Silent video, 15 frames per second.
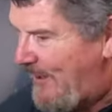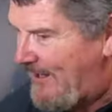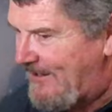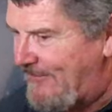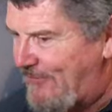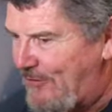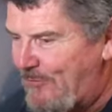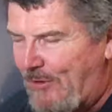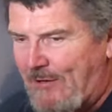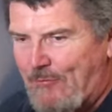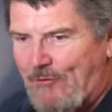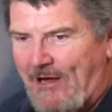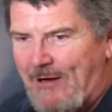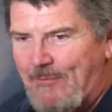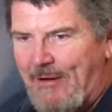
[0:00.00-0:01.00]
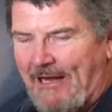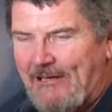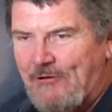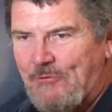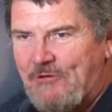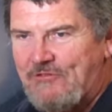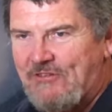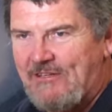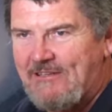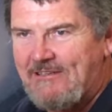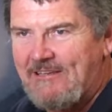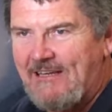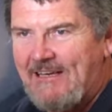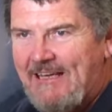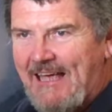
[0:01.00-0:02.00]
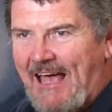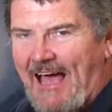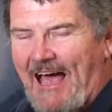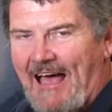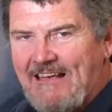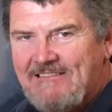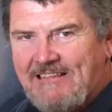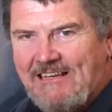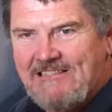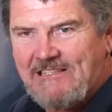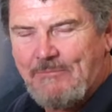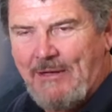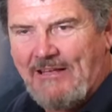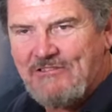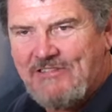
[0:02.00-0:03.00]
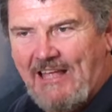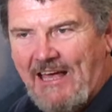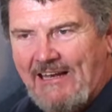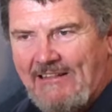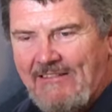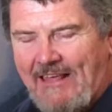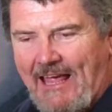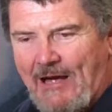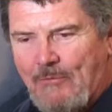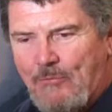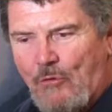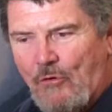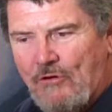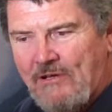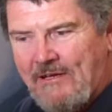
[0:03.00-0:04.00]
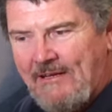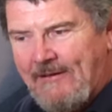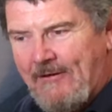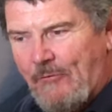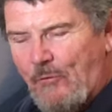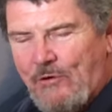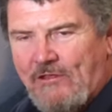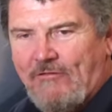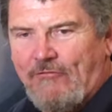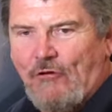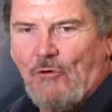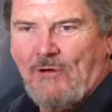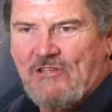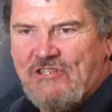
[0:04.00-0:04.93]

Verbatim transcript: We had a few people come back to us and uh, ask us about starting the outboard with a fuel